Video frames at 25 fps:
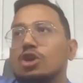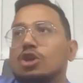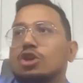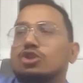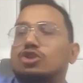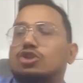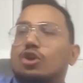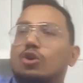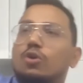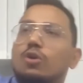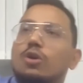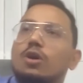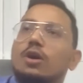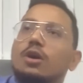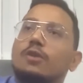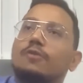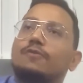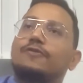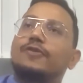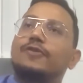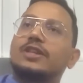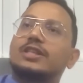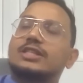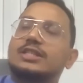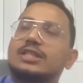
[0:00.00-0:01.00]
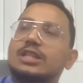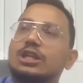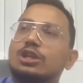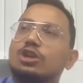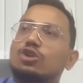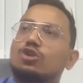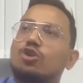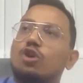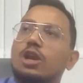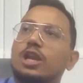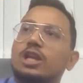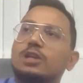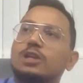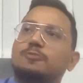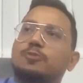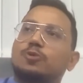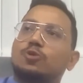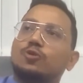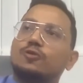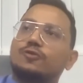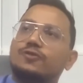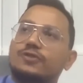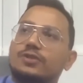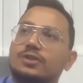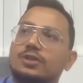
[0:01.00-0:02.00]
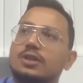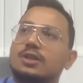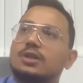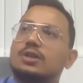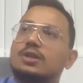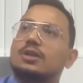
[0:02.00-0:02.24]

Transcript: So with zero knowledge proofs,